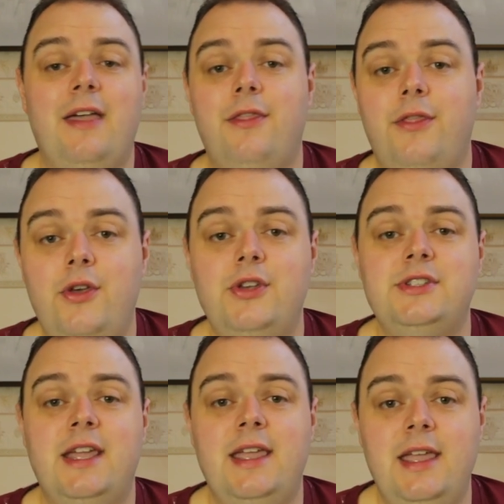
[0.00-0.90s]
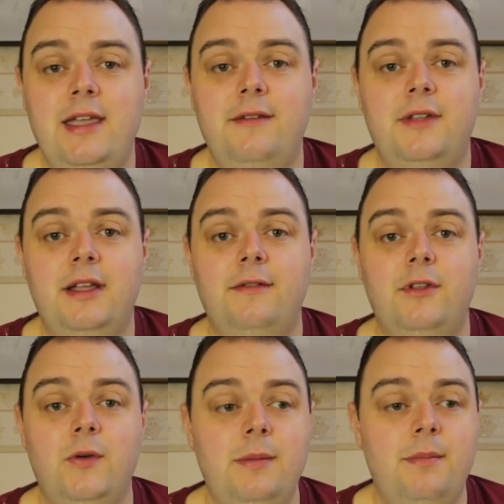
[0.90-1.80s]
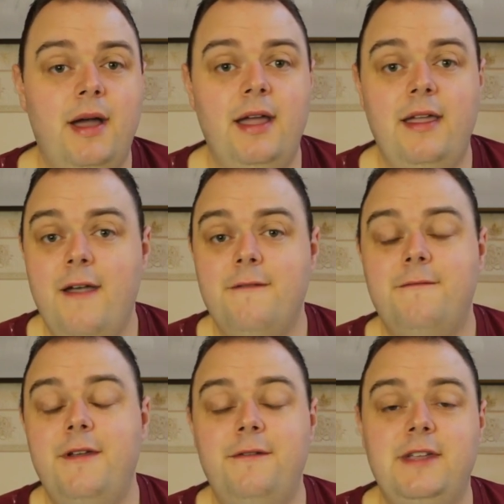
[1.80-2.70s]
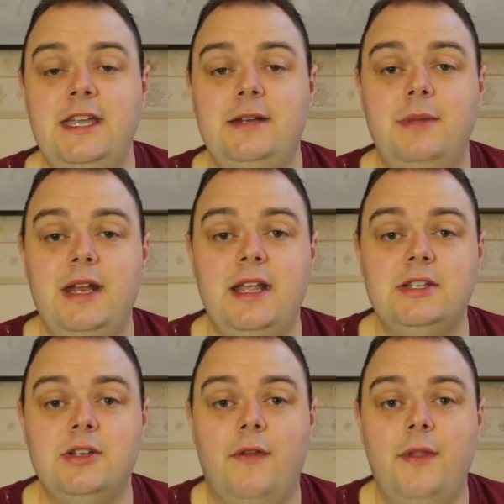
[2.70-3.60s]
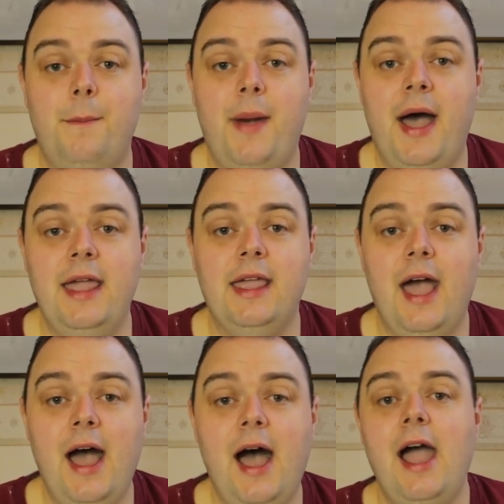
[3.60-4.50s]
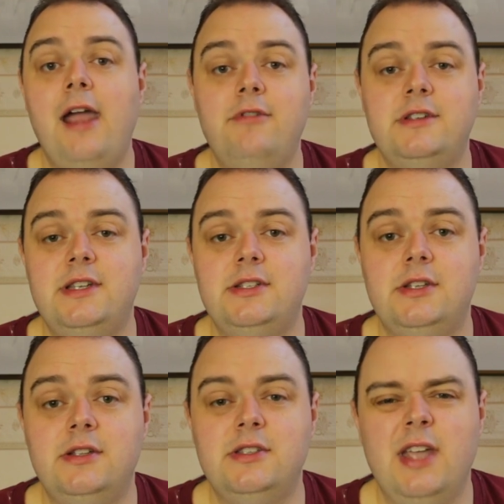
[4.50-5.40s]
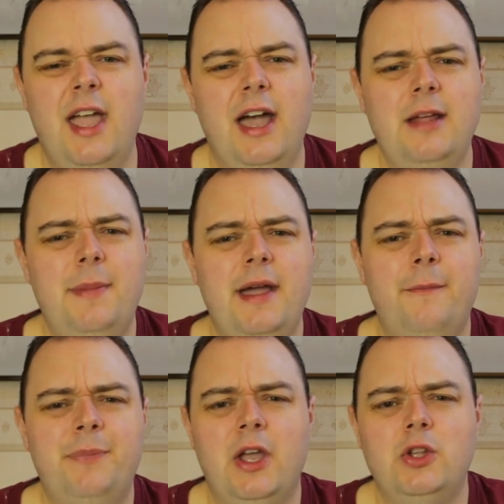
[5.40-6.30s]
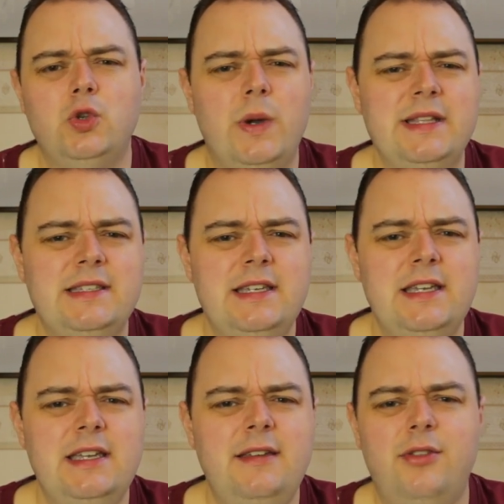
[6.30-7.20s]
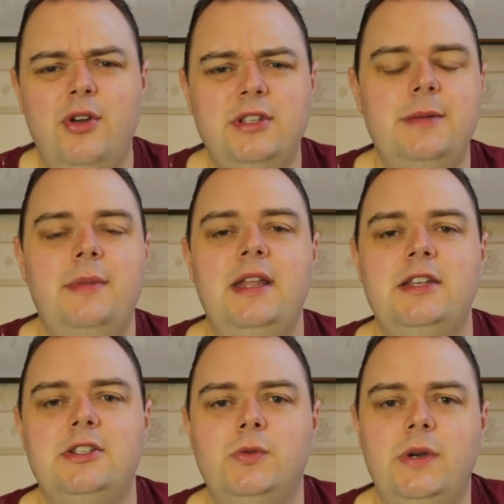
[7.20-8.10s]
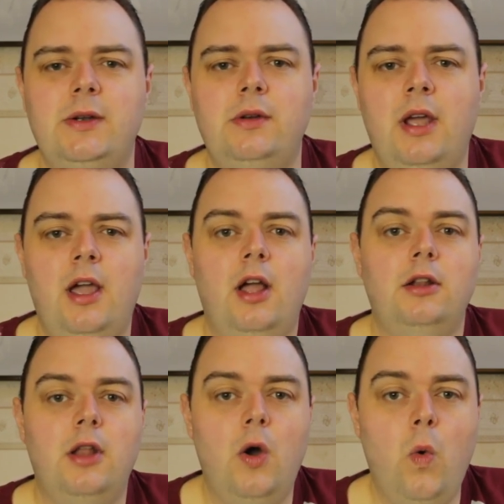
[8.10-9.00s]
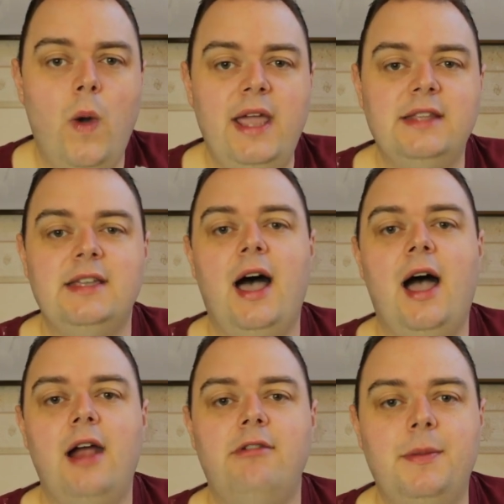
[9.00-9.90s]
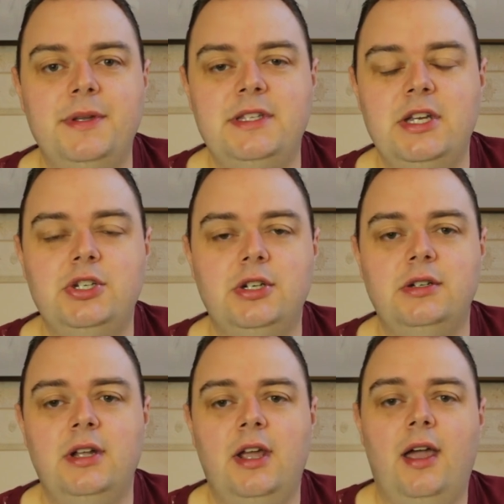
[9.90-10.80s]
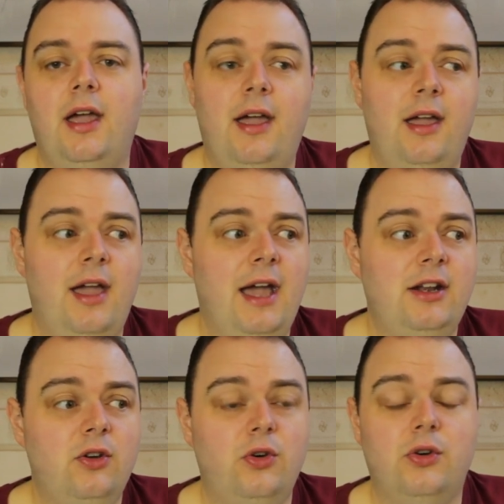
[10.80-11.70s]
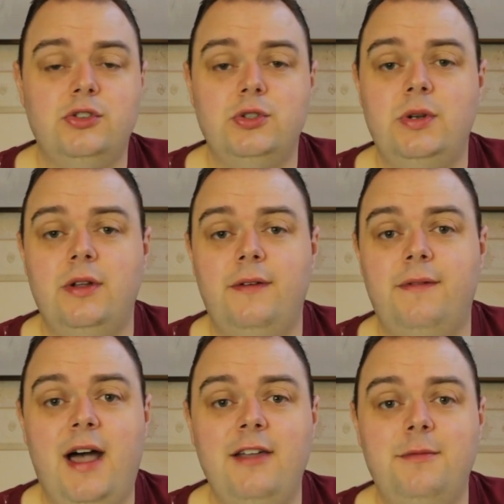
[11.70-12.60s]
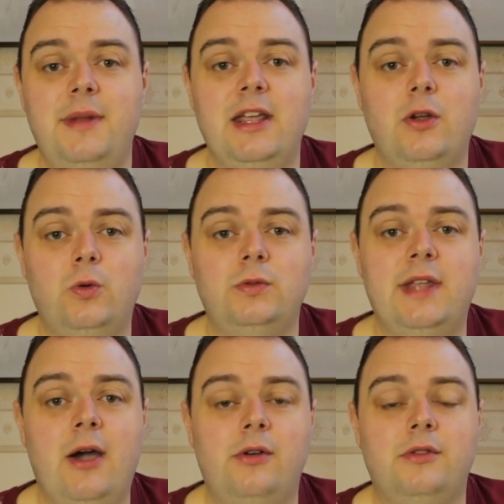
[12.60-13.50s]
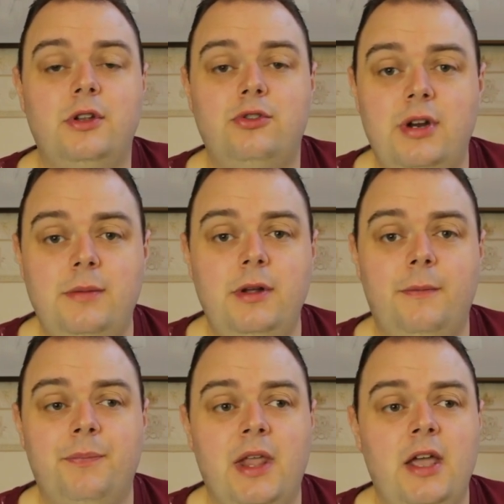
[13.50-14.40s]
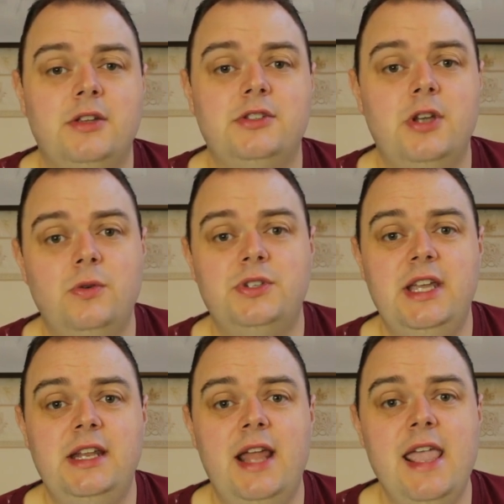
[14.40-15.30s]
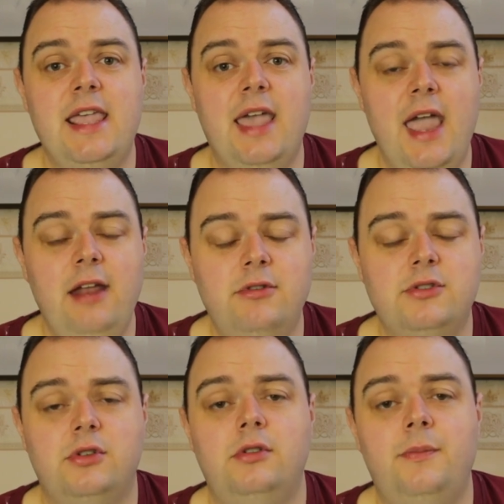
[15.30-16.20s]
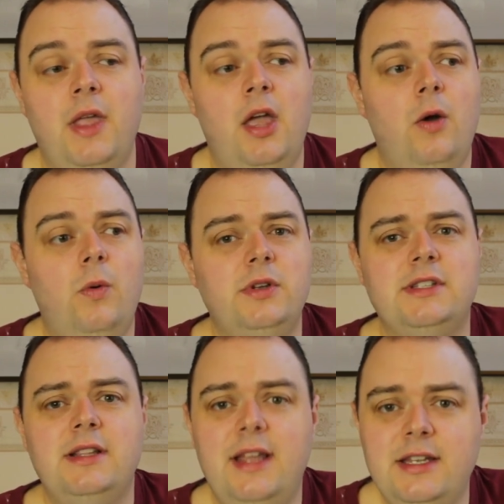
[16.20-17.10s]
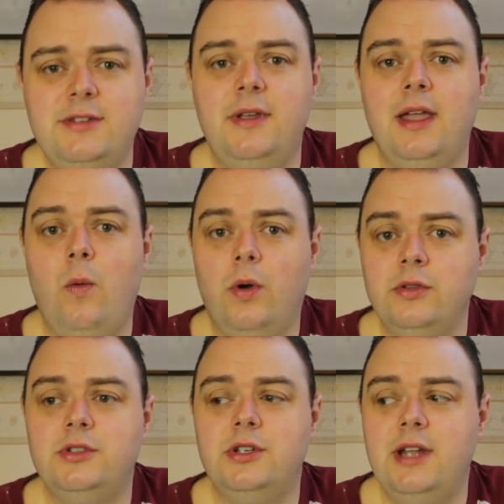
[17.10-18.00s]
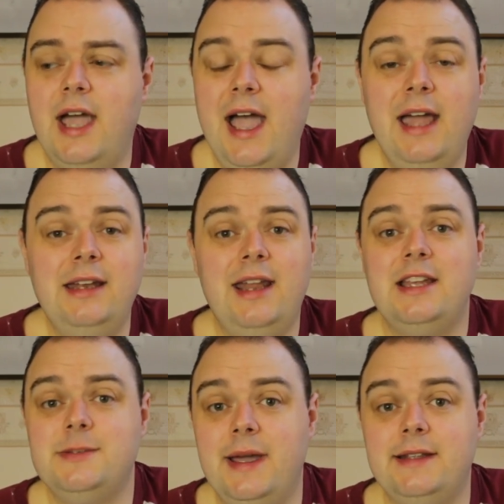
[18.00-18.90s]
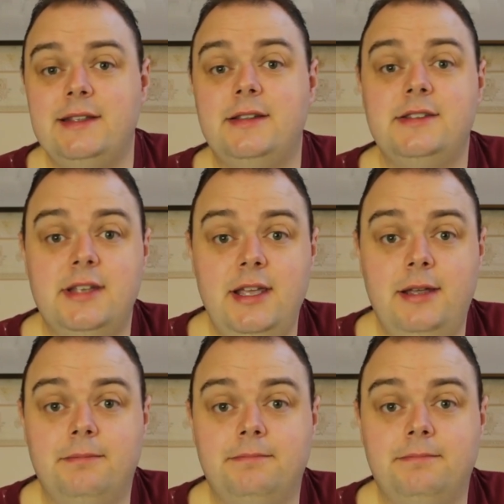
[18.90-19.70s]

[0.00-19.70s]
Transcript: and Thursday evening, doing my 15 minutes on the bike, high resistance, and about 20, 30 minutes doing low weight, high repetition. And of course doing a 5 minute cool down on the treadmill. So seeing a gain result was the last thing I wanted and expected to see.